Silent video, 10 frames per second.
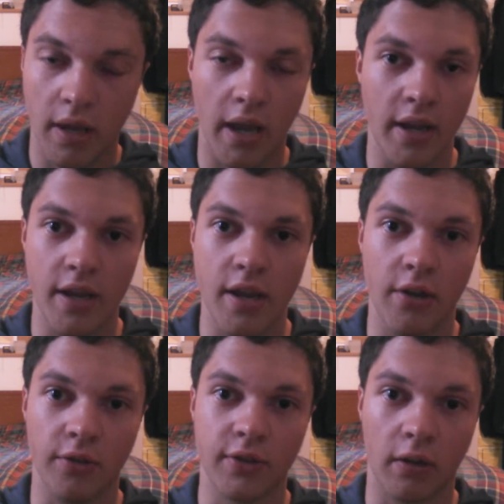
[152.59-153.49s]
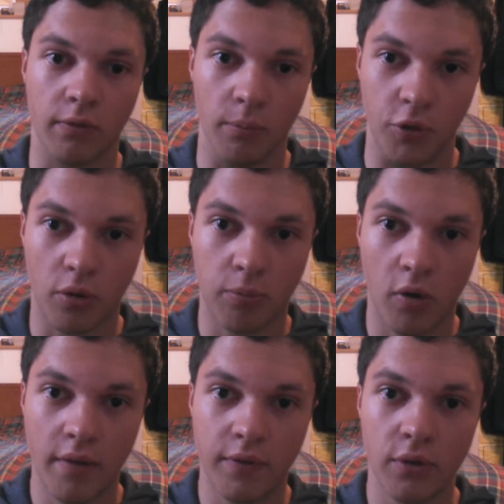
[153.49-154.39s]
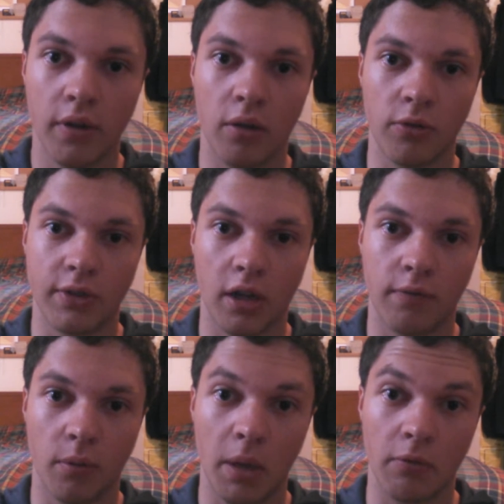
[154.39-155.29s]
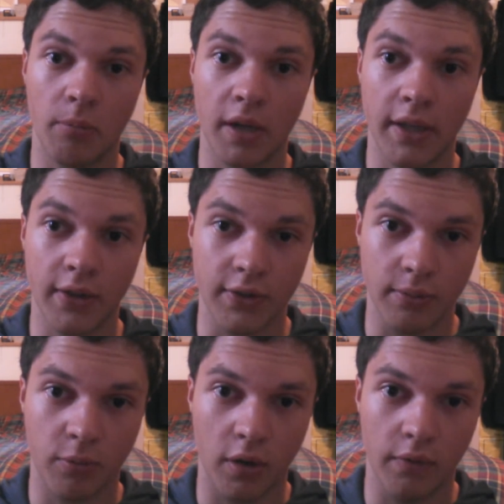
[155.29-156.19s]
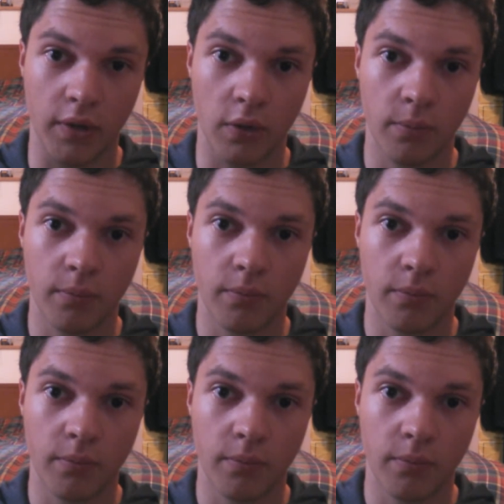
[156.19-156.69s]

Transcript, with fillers: Uh, it, it'll suck from your point of view. It'll suck from everybody else's point of view.